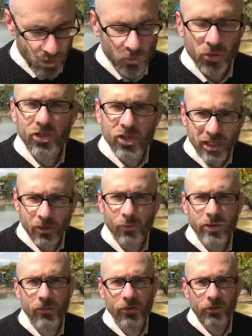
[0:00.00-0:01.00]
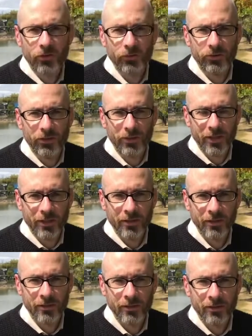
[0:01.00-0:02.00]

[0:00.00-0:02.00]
You think what you are told to think.